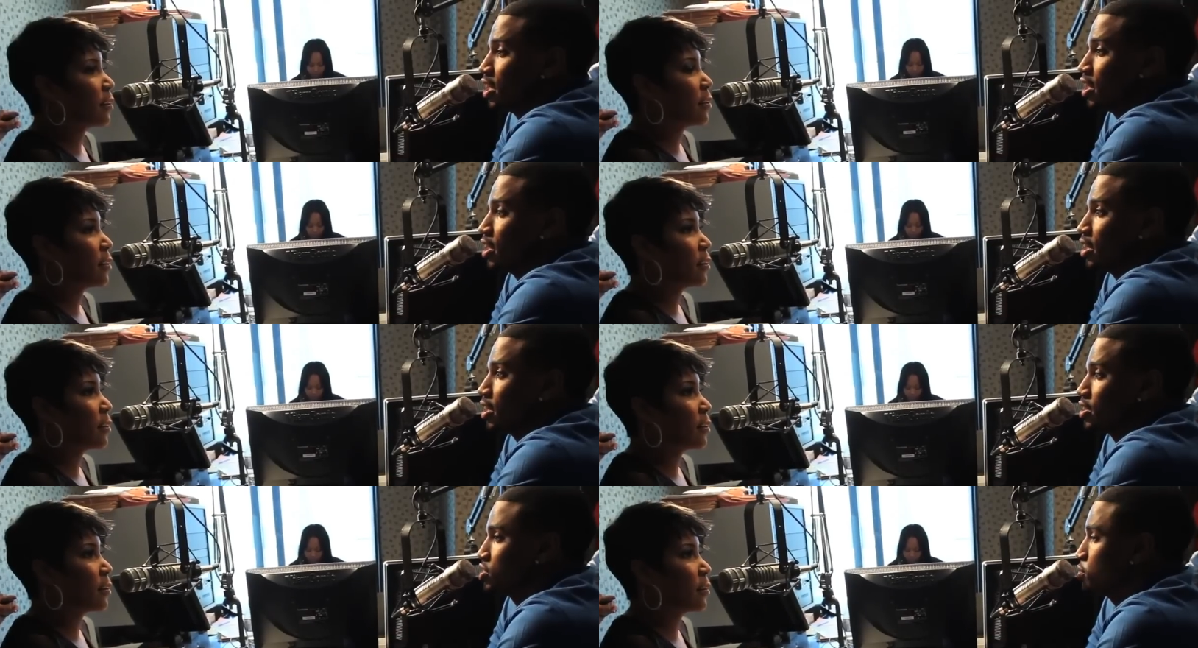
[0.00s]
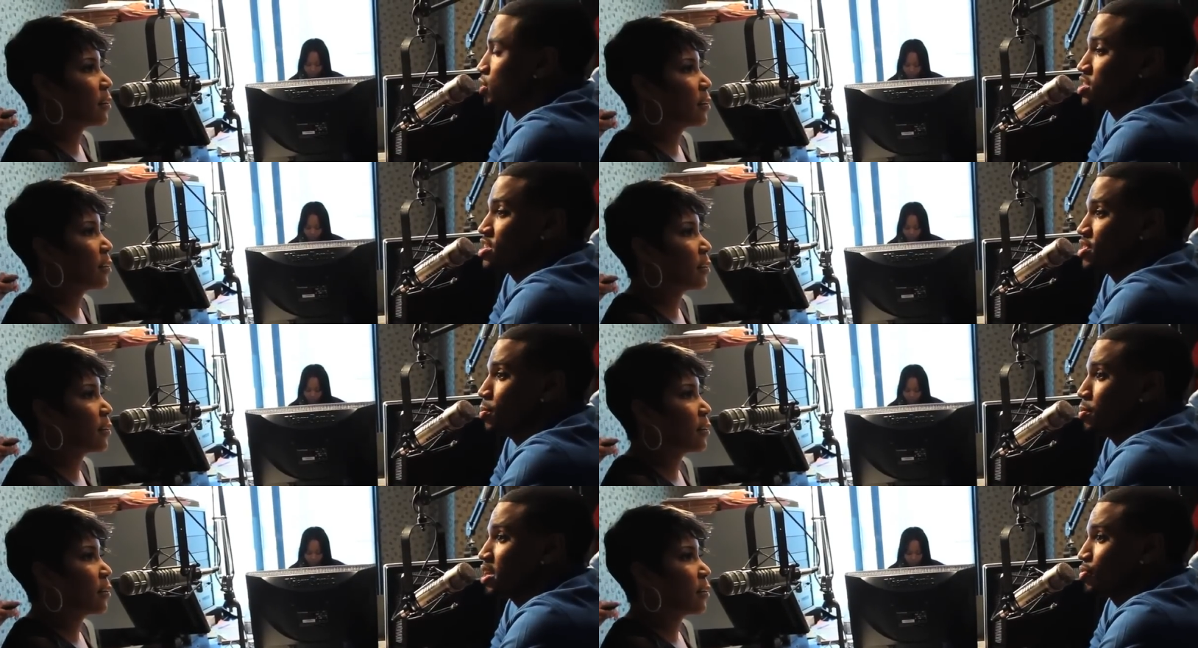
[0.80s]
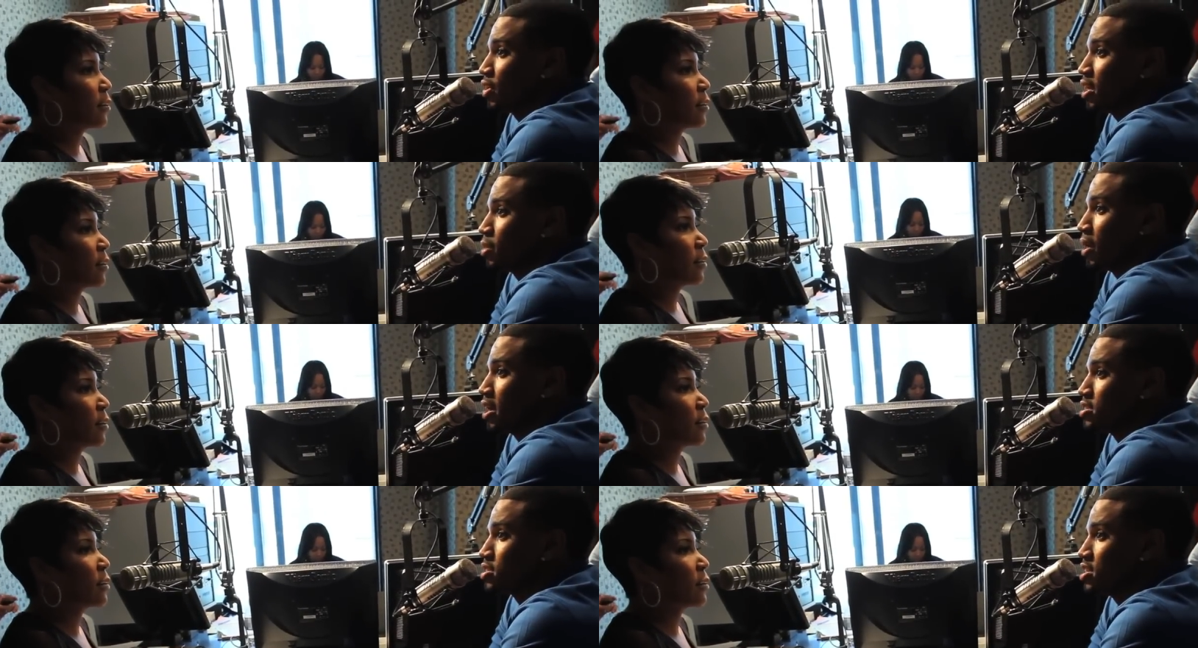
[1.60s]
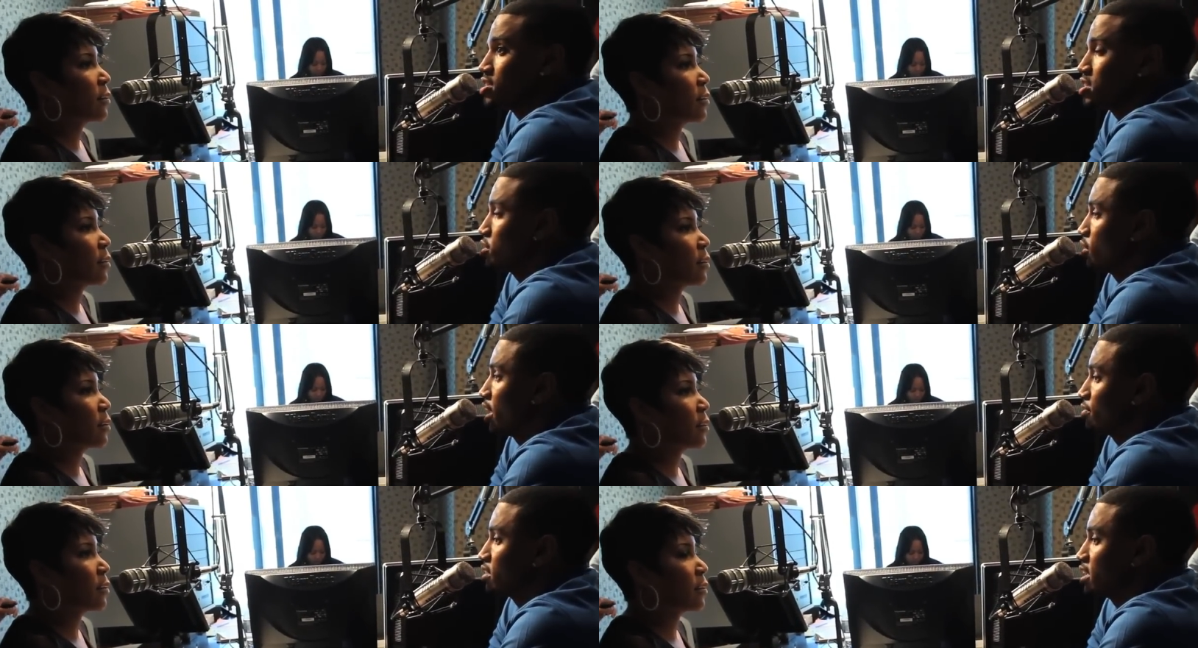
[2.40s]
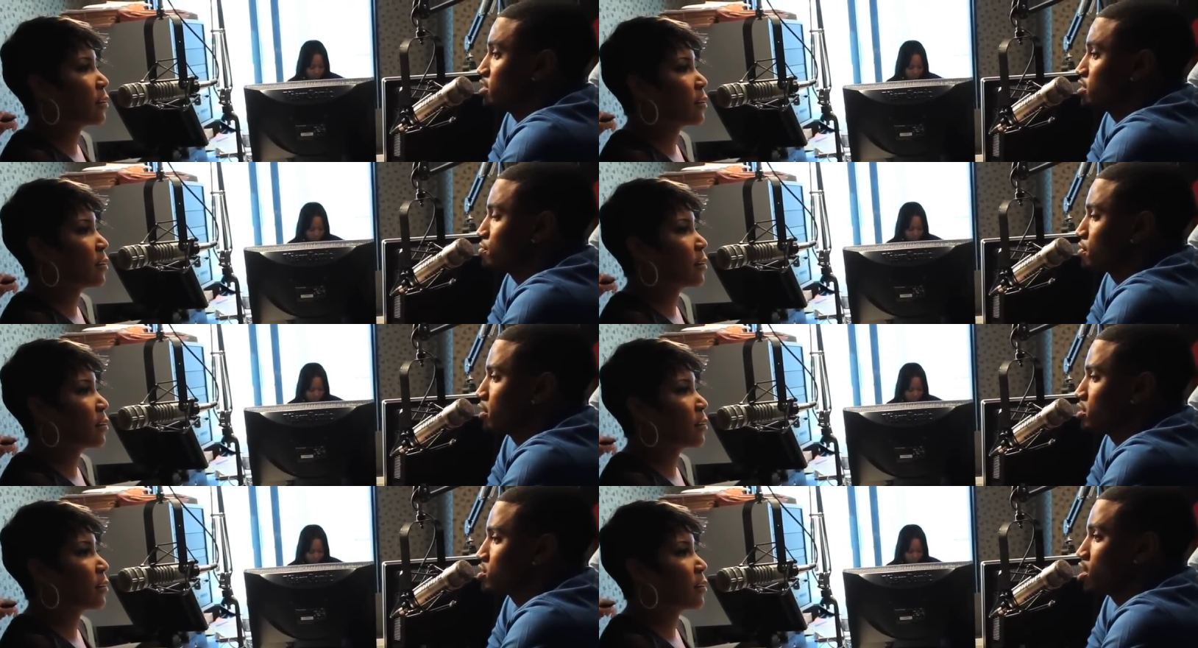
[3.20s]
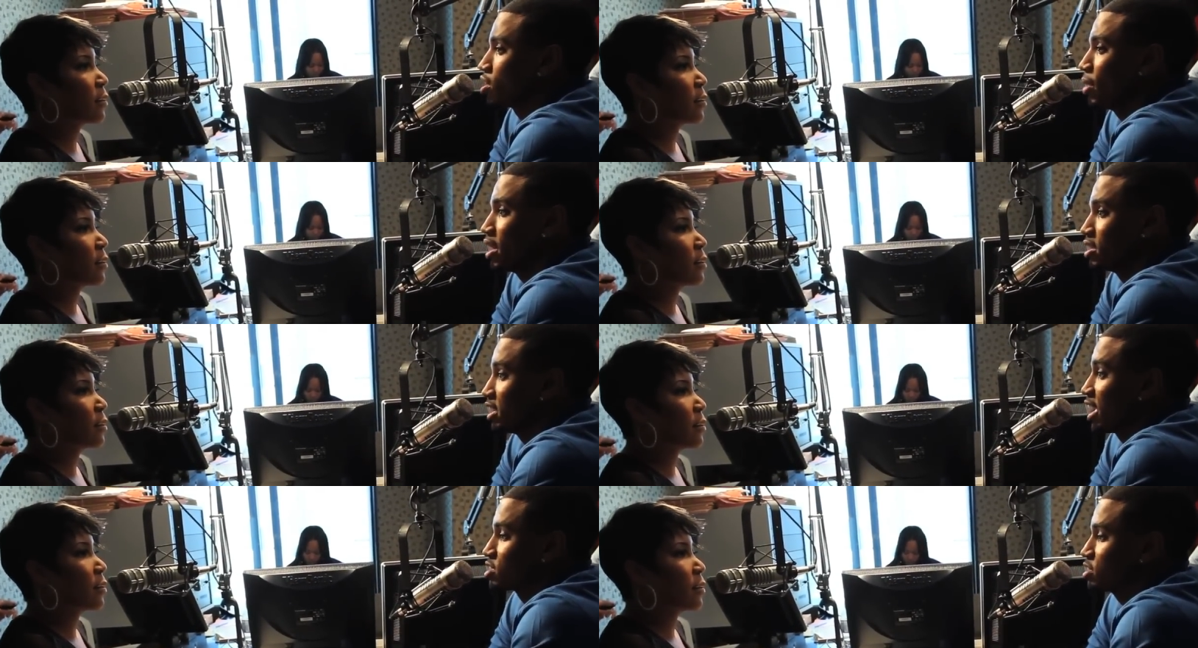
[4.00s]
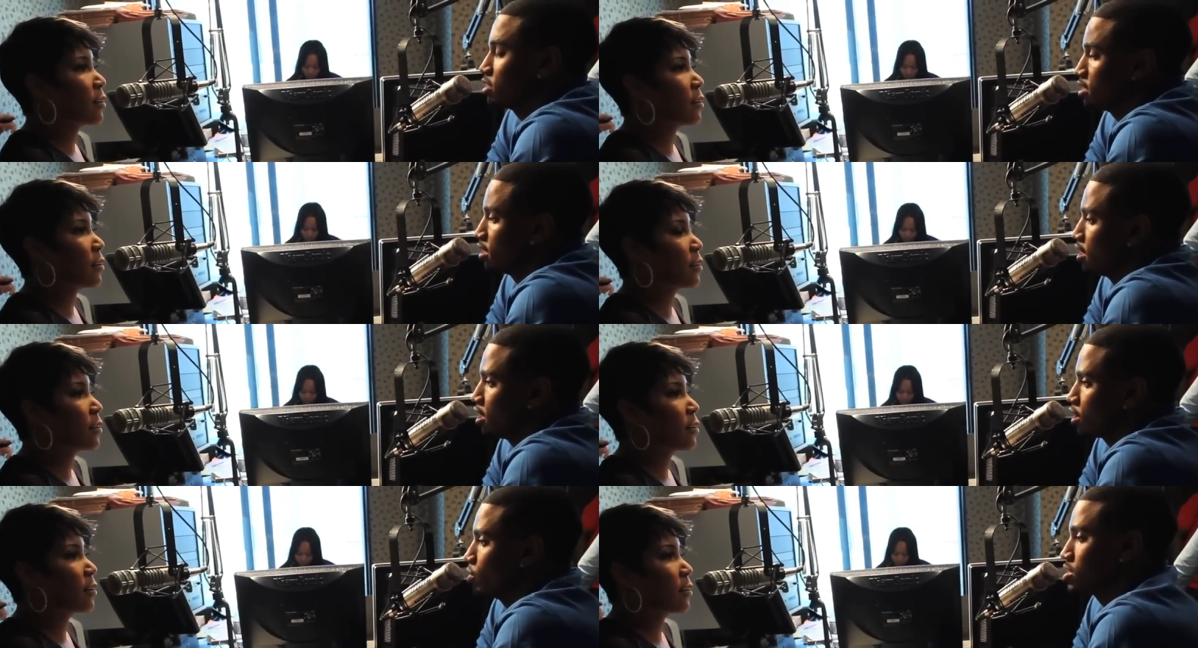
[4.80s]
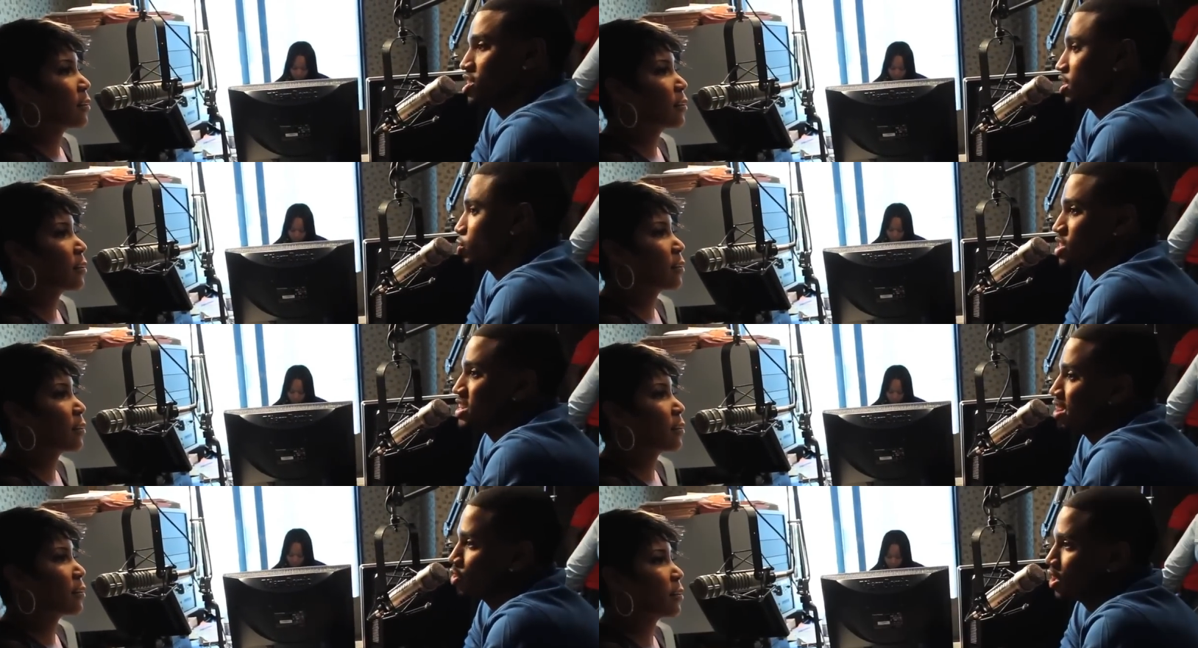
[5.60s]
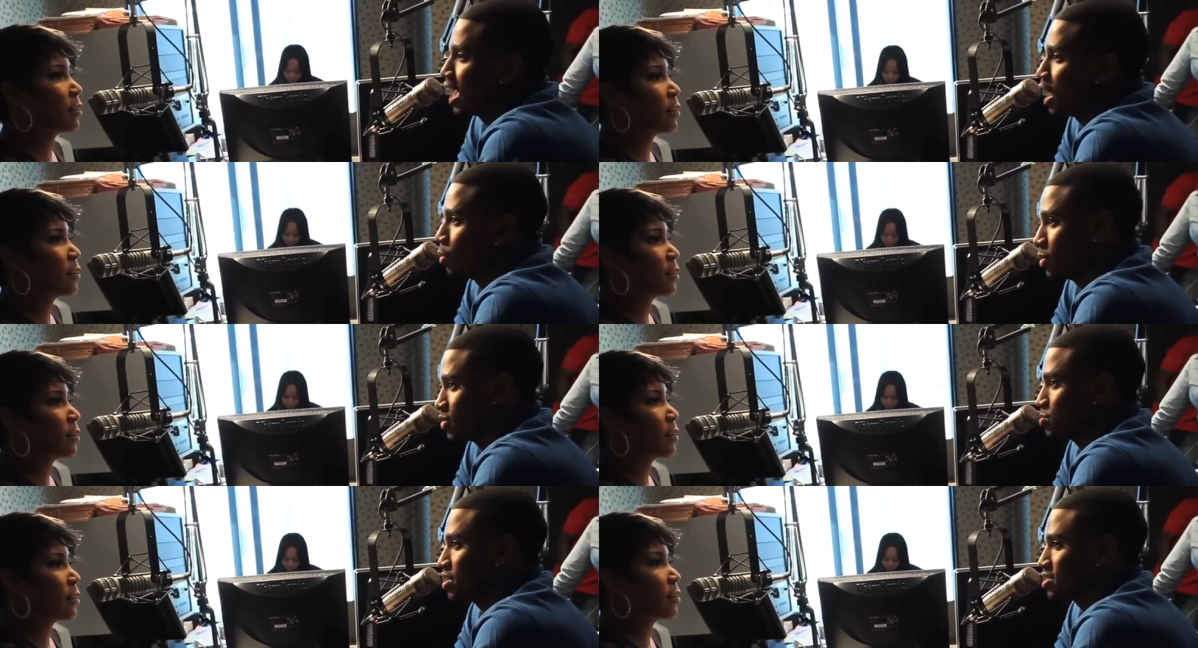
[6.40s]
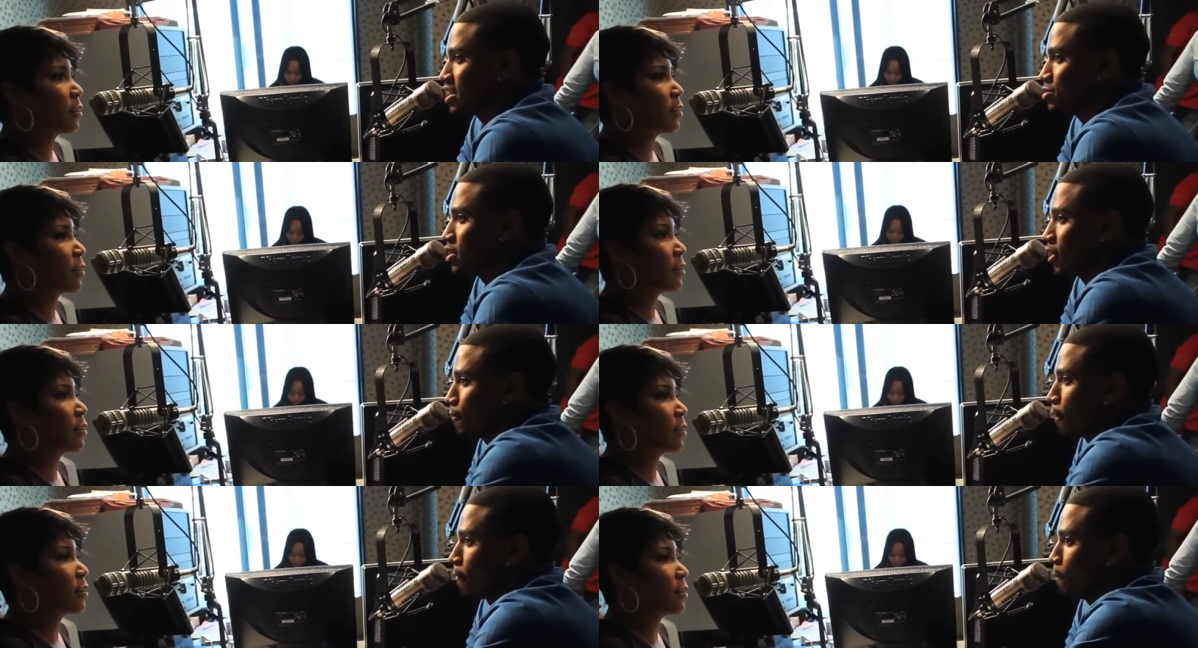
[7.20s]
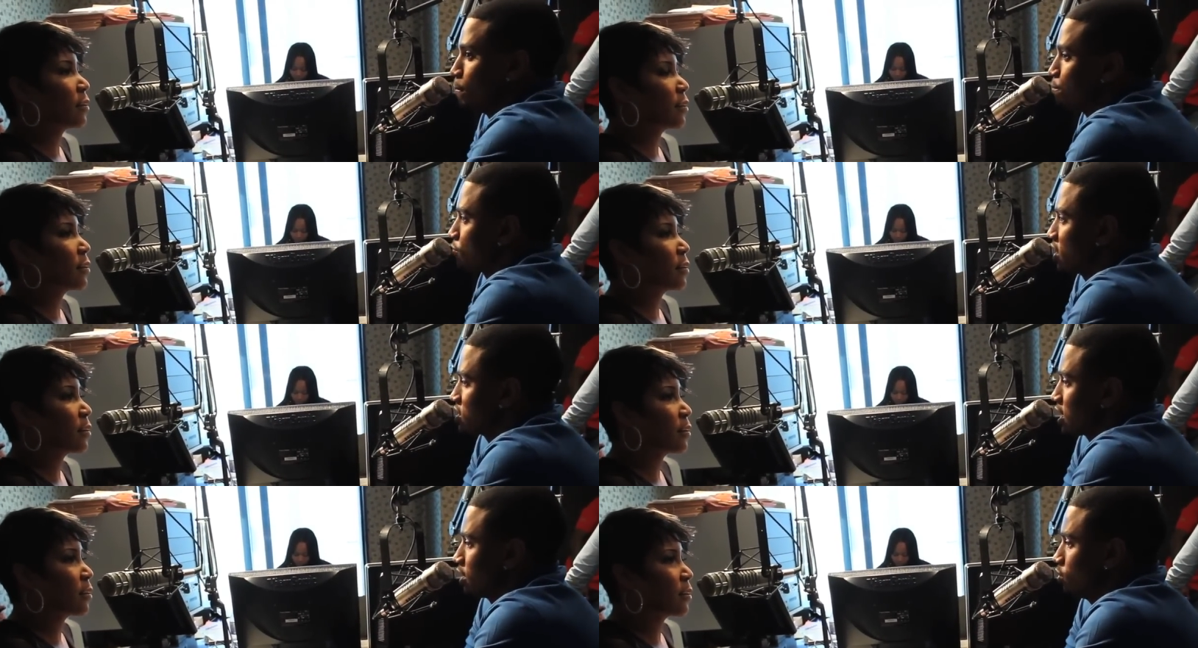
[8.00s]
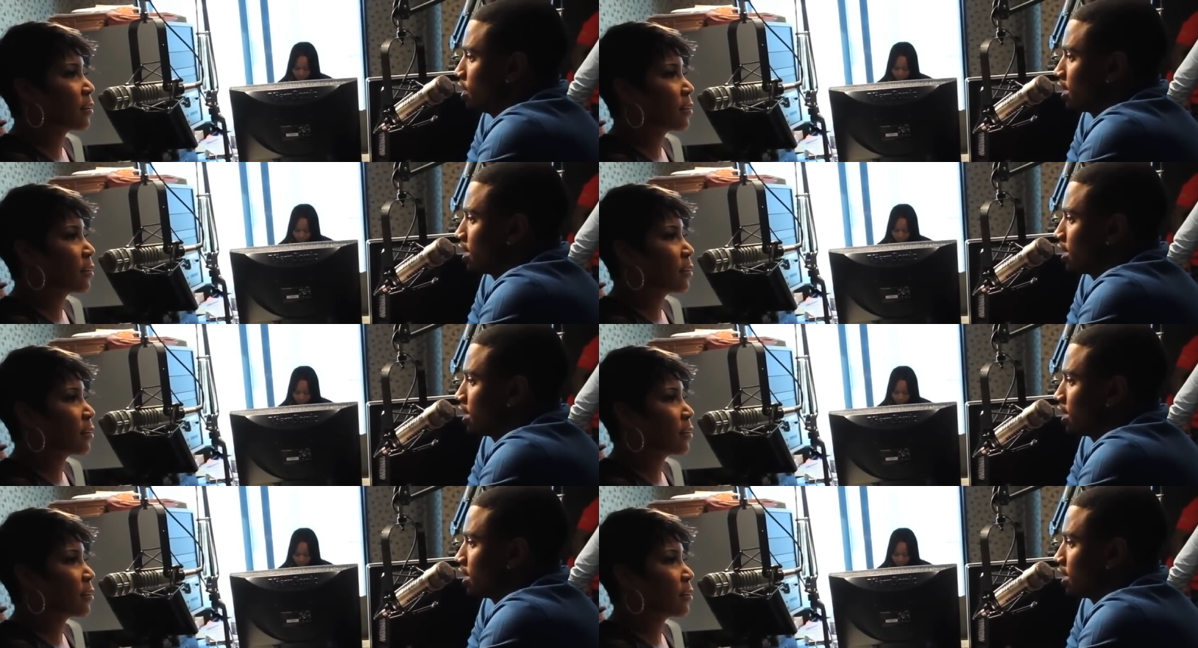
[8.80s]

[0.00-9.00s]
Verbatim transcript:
Speaker 1: uh, she wasn't even a big fan of mine until after that she found a song of mine that actually, coincidentally, was never on an album. It was a mixtape song. Uh, entitled